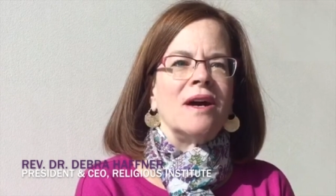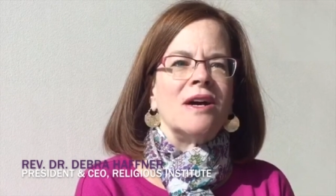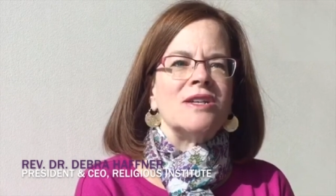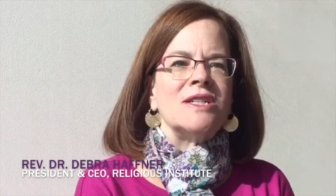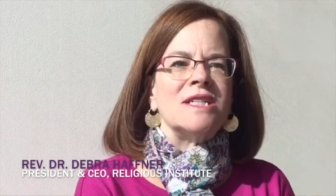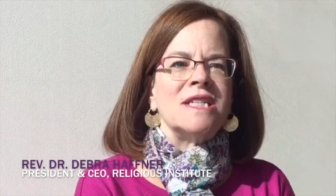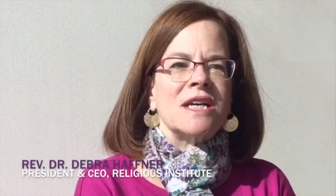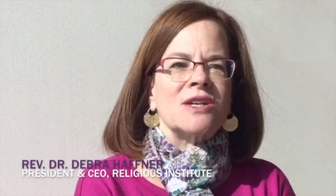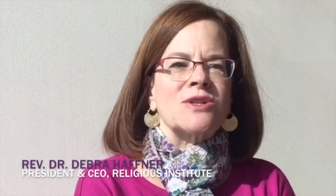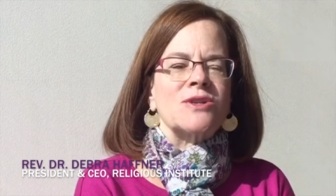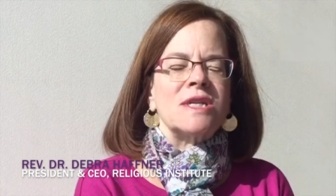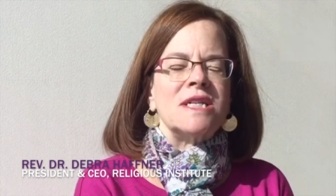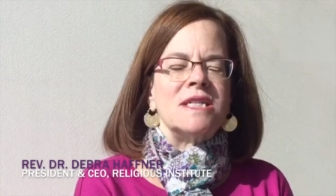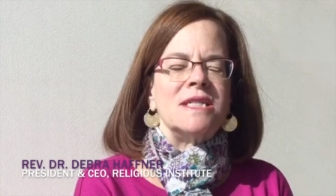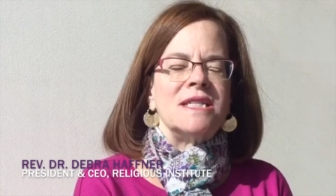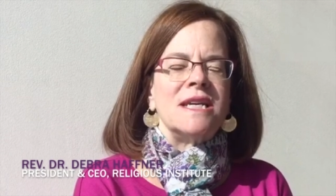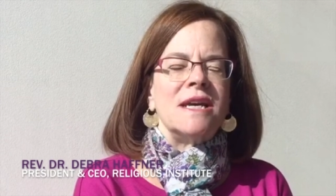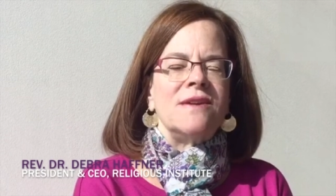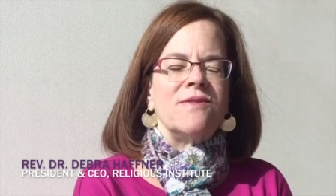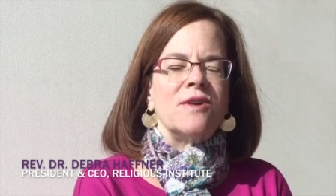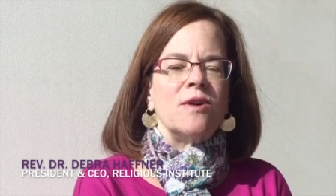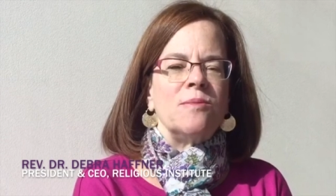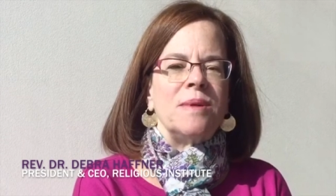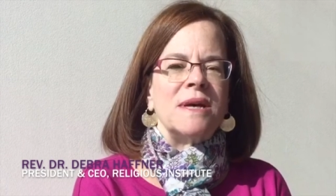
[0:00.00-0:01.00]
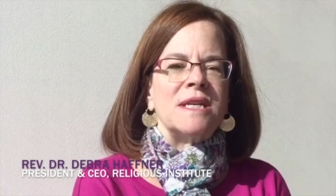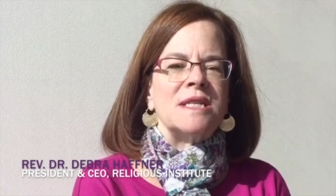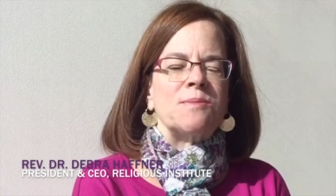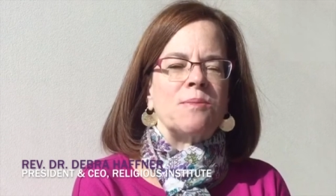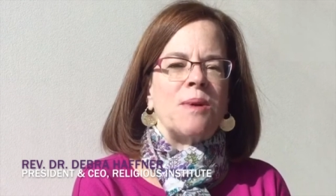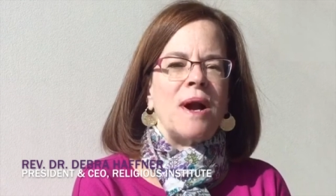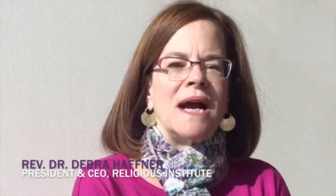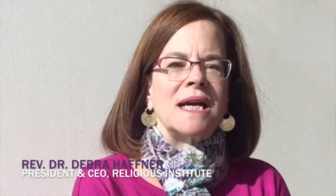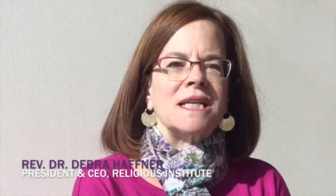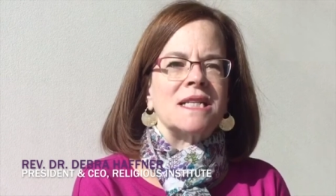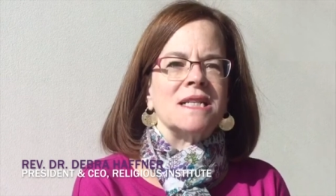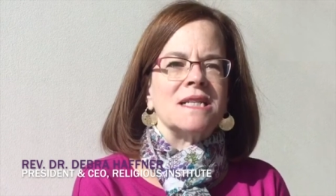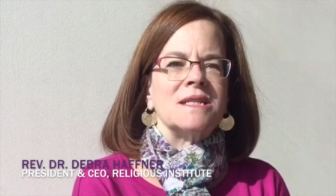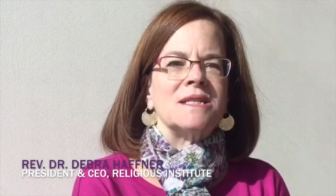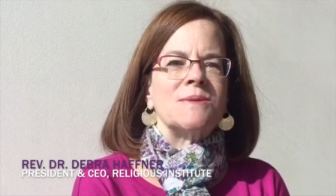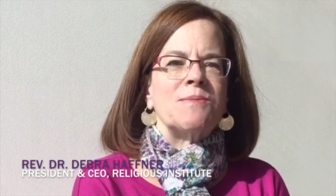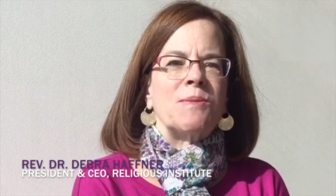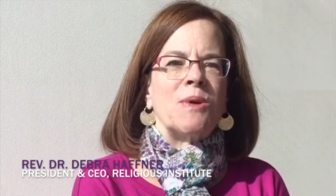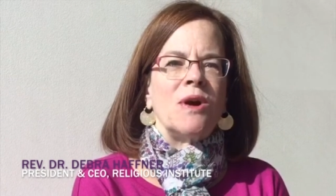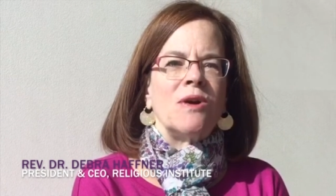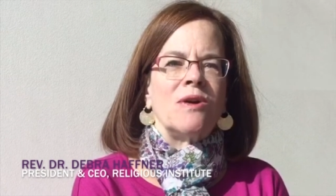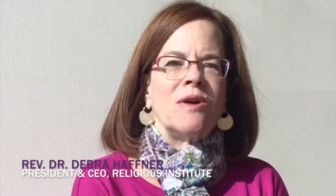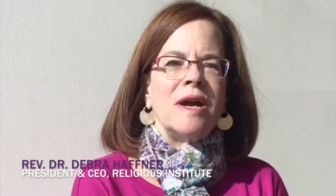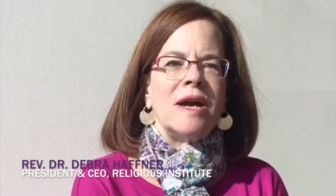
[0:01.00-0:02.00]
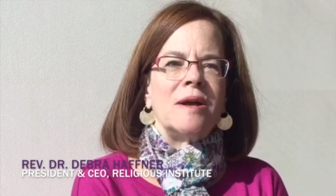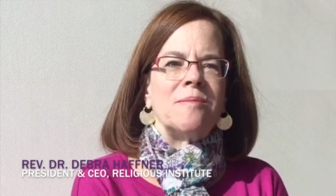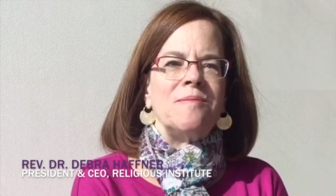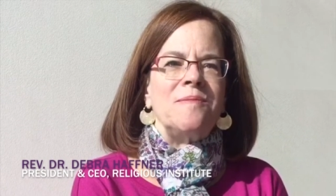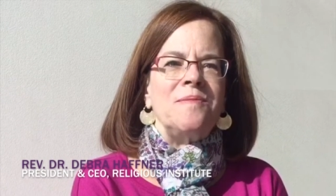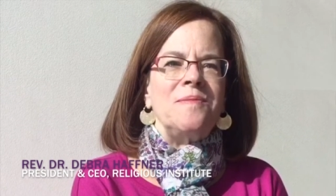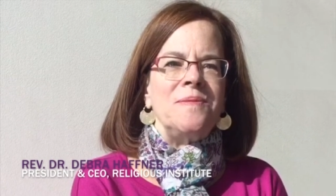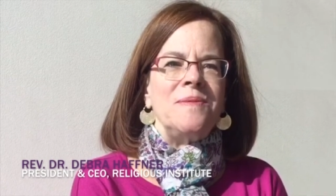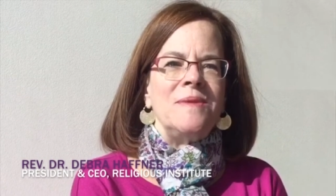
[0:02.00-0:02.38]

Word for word: our Sexually Safer Best Practice program.